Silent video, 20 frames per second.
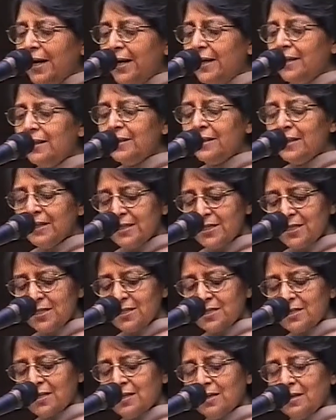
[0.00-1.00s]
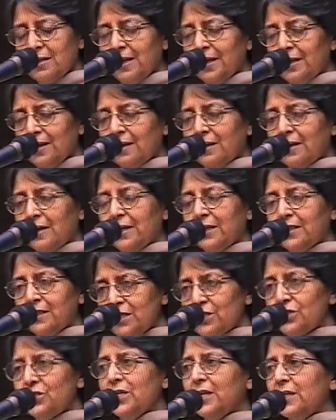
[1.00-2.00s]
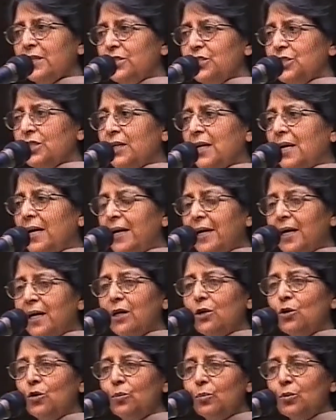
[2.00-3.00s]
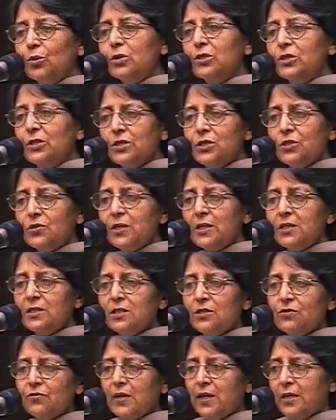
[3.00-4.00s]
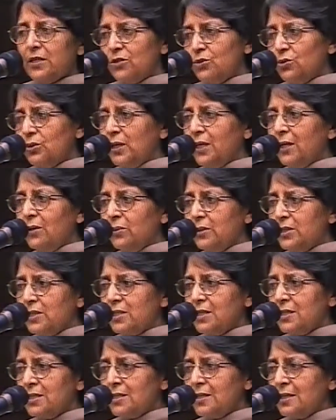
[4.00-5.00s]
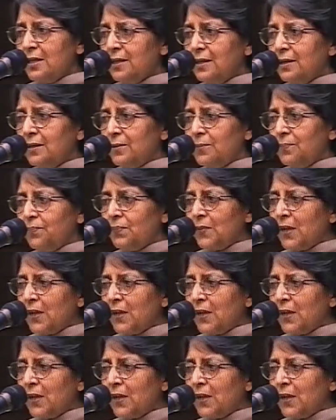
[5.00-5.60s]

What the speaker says: In this, at this juncture, Iago pulls the strings as far as Othello is concerned,